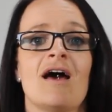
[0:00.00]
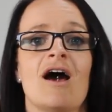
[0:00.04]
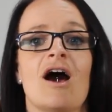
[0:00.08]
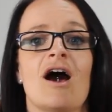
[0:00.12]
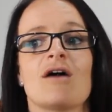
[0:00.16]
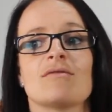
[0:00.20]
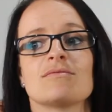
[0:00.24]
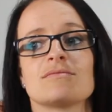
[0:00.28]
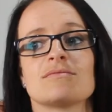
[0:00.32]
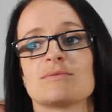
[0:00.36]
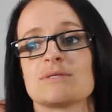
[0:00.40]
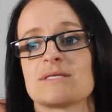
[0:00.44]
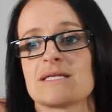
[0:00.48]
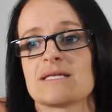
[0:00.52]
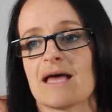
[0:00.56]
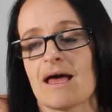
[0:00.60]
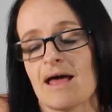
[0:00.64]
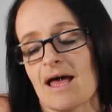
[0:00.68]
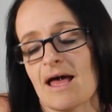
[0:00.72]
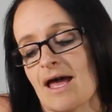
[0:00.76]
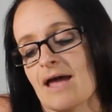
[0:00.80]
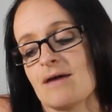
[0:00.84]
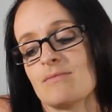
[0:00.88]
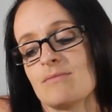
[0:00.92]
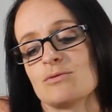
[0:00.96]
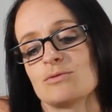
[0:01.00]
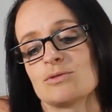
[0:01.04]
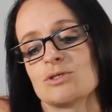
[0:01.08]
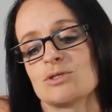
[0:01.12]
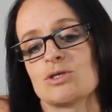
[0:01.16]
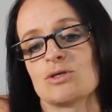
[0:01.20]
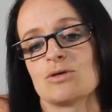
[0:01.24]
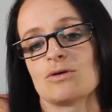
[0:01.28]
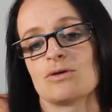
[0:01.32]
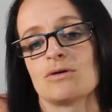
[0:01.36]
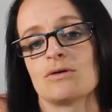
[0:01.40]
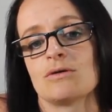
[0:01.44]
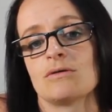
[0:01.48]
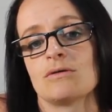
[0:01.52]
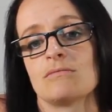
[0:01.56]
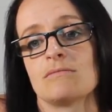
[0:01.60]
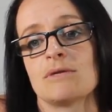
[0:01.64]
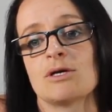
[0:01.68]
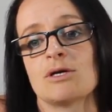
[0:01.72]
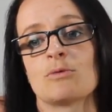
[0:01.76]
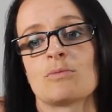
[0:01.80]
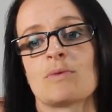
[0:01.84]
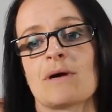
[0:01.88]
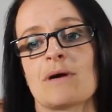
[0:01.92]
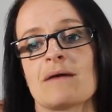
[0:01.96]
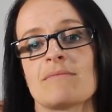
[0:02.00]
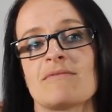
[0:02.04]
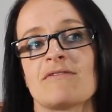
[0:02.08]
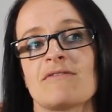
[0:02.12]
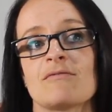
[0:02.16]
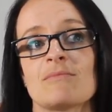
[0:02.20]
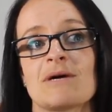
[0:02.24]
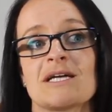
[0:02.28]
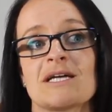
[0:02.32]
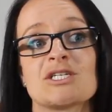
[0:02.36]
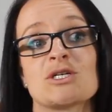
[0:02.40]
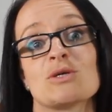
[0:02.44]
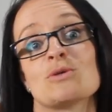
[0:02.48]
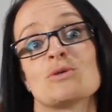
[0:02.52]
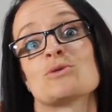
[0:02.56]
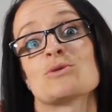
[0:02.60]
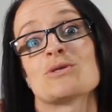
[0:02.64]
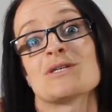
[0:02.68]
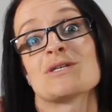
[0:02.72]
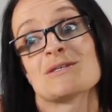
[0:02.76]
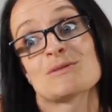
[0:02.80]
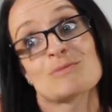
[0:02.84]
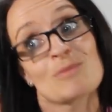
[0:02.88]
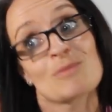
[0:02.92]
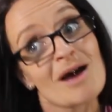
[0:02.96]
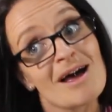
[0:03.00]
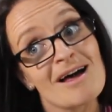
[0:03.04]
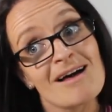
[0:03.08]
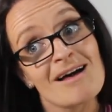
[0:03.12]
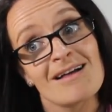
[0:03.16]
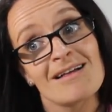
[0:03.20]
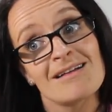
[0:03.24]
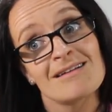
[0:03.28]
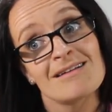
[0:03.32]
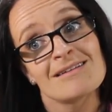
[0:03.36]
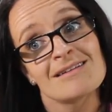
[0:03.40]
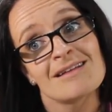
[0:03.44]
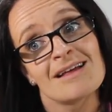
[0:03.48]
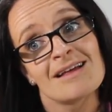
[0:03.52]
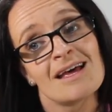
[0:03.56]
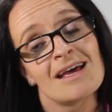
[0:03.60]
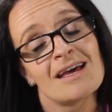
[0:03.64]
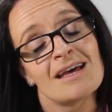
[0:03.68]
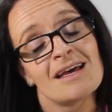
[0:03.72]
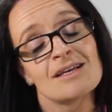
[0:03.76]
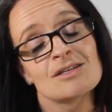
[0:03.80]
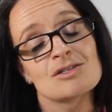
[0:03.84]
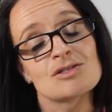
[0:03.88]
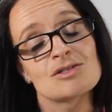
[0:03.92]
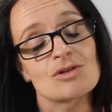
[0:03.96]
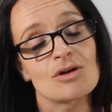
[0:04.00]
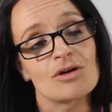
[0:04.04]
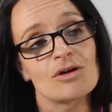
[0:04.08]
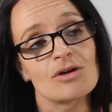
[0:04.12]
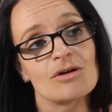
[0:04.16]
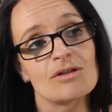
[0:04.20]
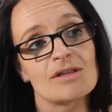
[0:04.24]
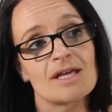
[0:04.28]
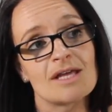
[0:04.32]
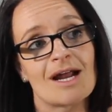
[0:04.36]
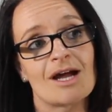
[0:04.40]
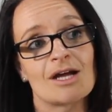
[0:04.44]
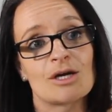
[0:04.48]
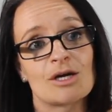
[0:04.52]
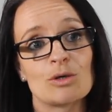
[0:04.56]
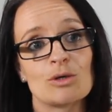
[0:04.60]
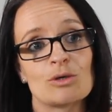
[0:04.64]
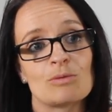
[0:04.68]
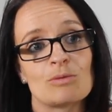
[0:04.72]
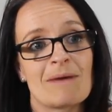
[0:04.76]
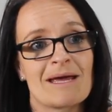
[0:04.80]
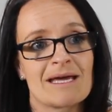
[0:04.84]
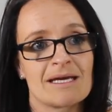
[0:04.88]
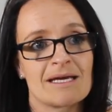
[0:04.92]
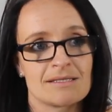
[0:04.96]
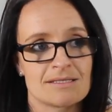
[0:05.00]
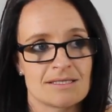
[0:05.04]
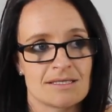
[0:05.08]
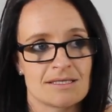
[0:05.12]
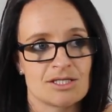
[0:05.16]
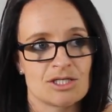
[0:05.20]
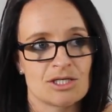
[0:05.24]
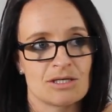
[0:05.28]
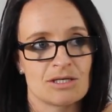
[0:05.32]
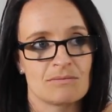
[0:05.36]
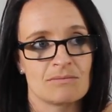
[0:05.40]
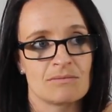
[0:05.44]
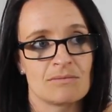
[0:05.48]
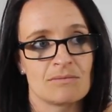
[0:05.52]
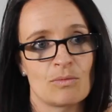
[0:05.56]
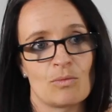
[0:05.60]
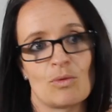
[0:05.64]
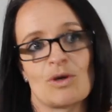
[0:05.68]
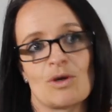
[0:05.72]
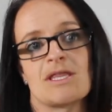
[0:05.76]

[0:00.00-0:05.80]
I was able to meal prep for my children as well, so that I could make it to the gym.